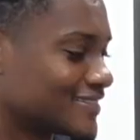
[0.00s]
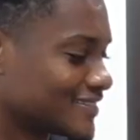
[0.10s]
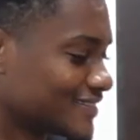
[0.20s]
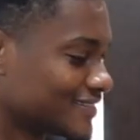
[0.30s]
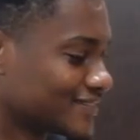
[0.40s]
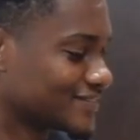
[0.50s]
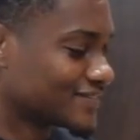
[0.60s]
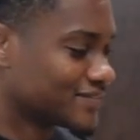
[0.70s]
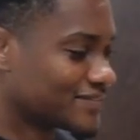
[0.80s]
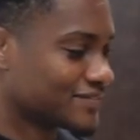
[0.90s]

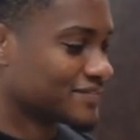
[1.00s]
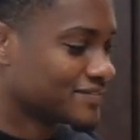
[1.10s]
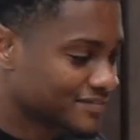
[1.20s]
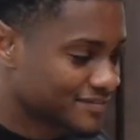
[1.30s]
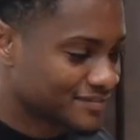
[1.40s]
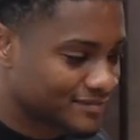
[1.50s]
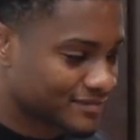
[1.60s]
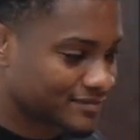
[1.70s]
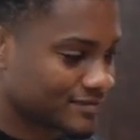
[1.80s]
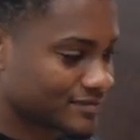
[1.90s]

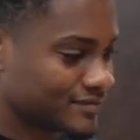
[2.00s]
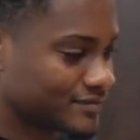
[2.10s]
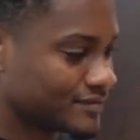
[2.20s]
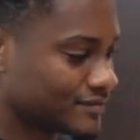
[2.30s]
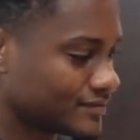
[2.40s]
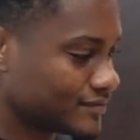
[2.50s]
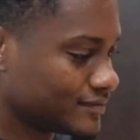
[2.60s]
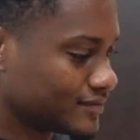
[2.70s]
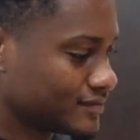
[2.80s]
[no speech]